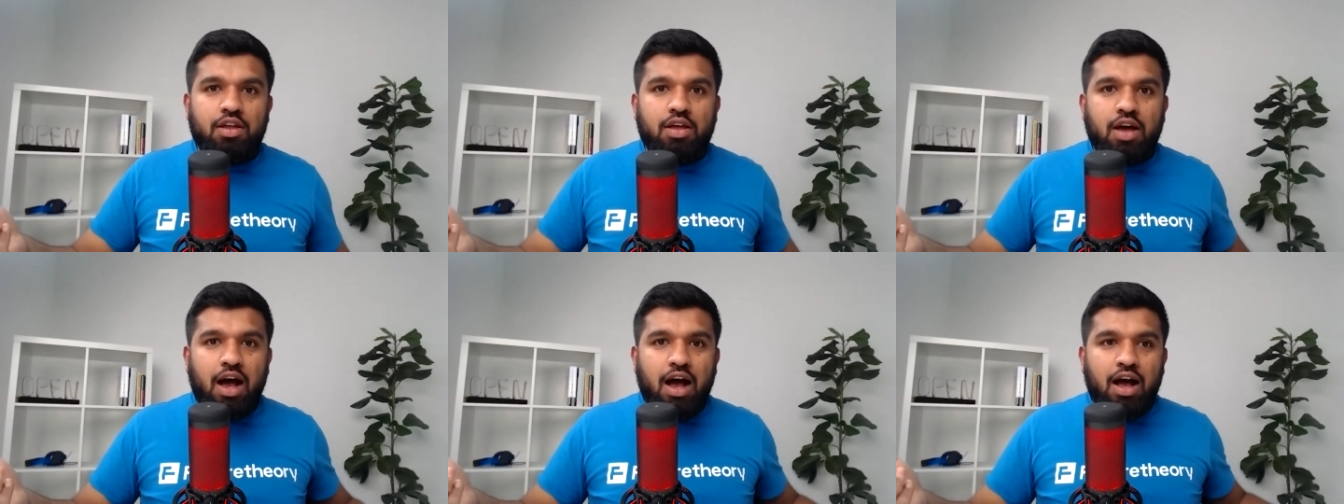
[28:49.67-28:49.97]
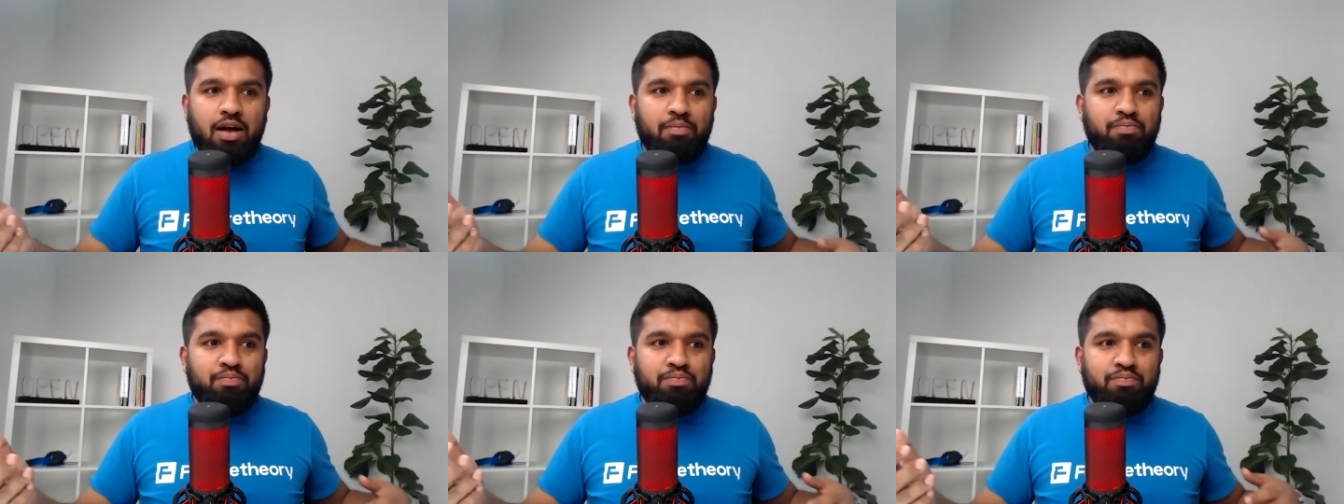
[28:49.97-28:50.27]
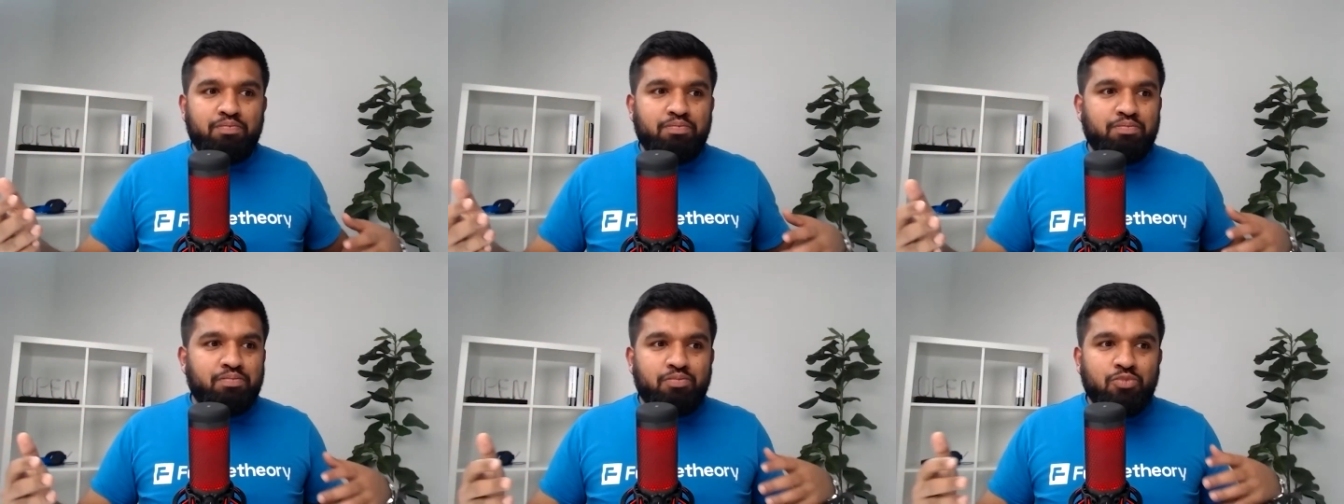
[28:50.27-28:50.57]
uh,
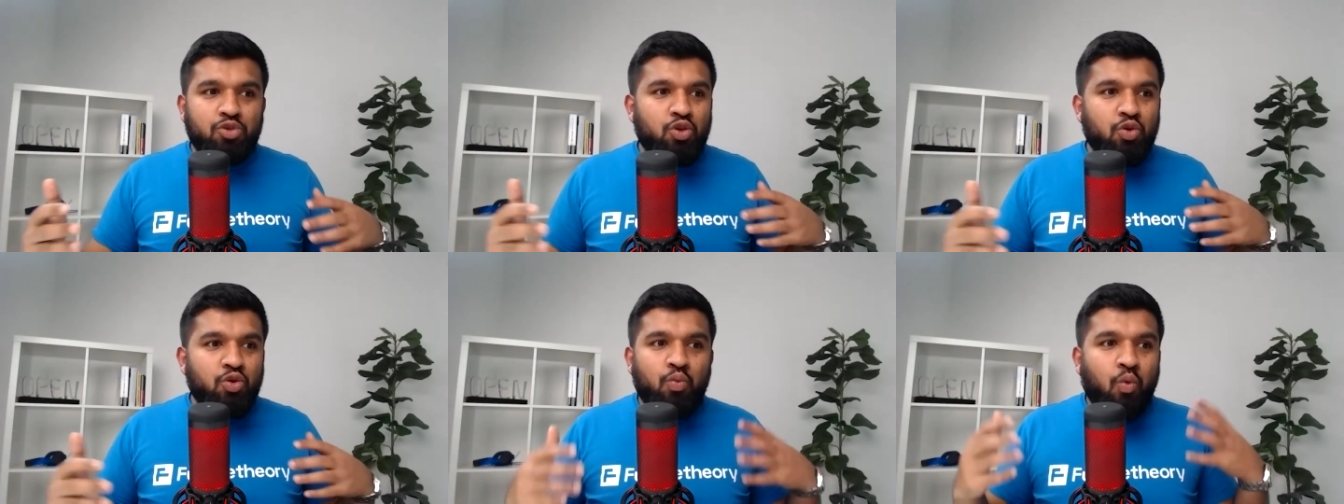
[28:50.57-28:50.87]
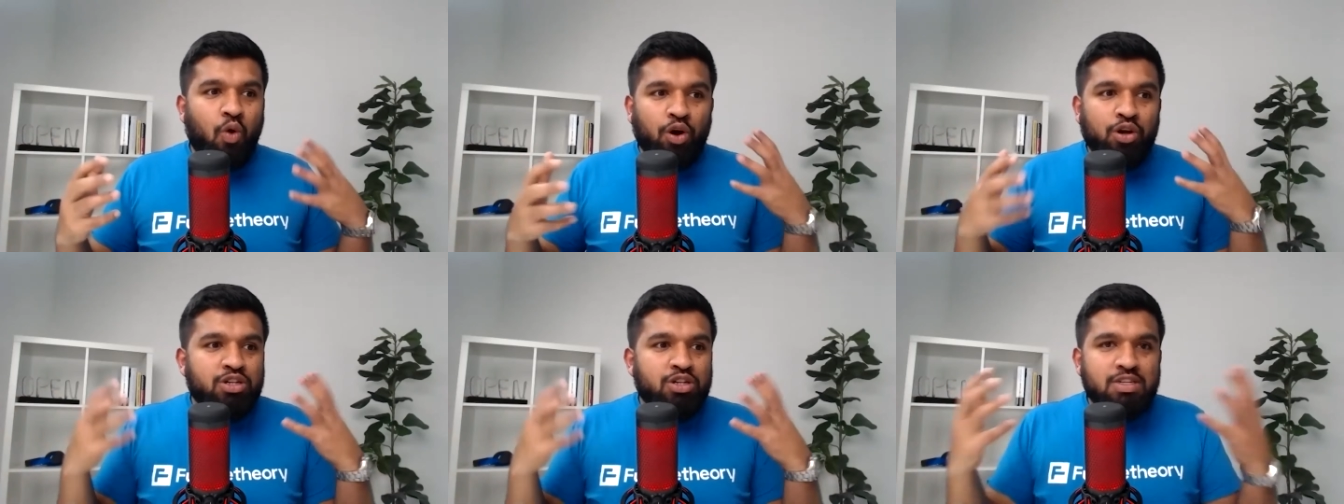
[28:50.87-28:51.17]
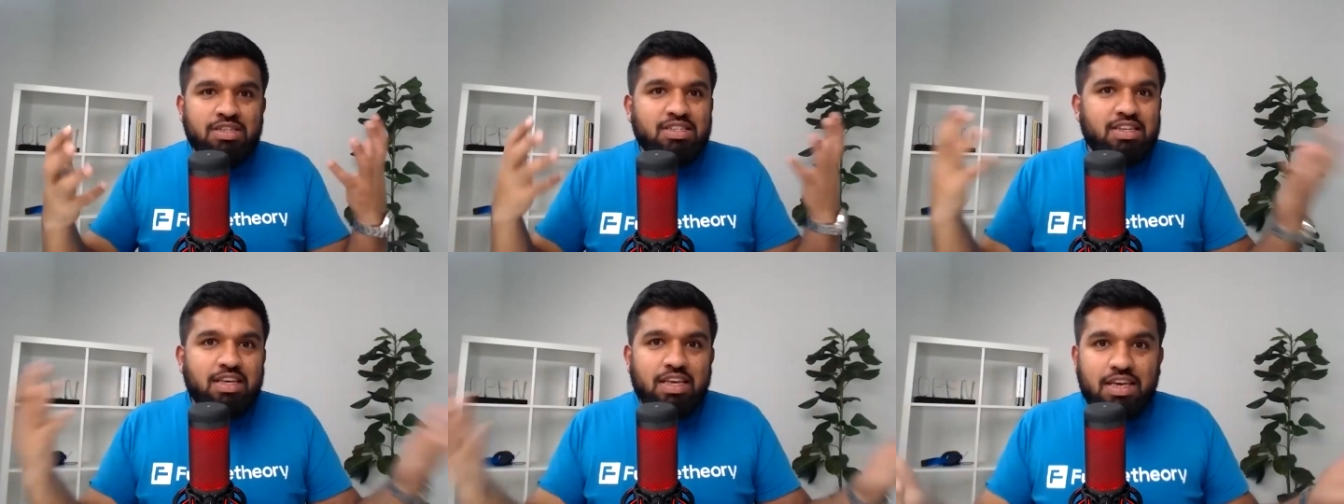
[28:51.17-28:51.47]
you want to
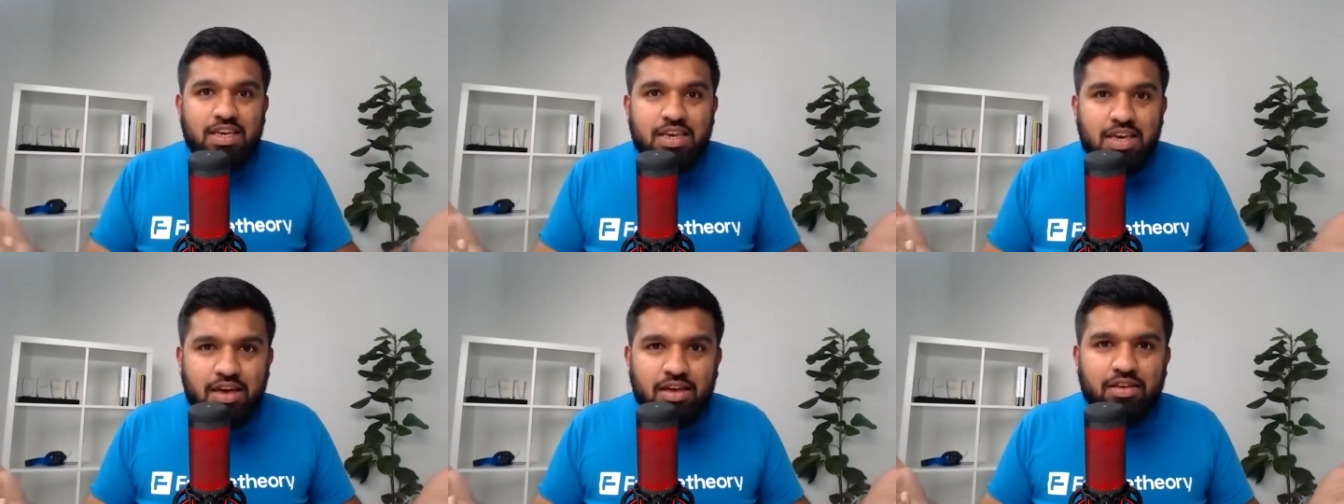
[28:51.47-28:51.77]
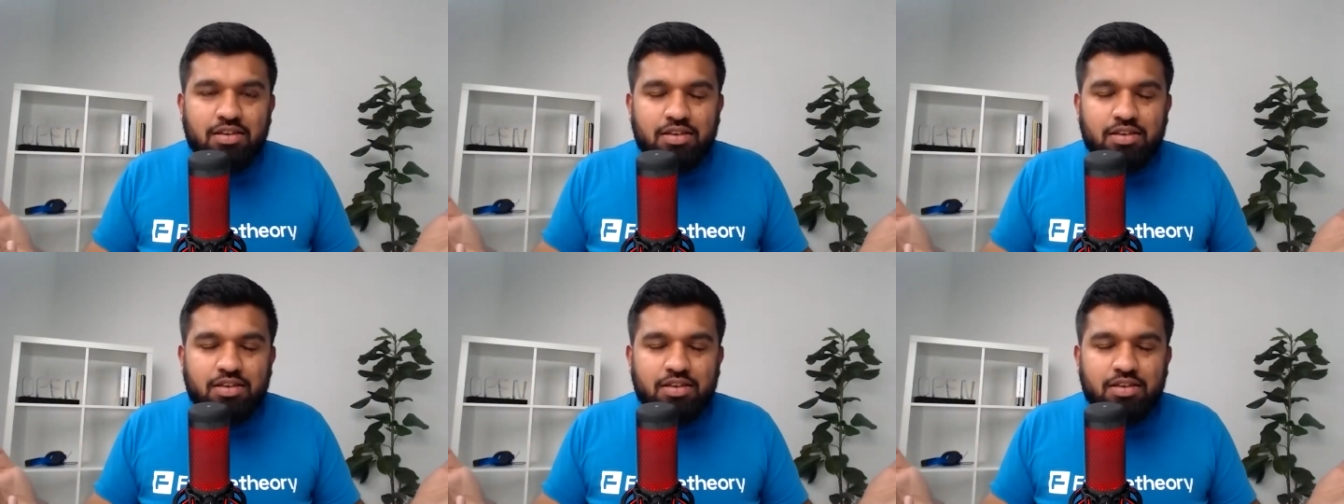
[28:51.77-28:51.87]
see?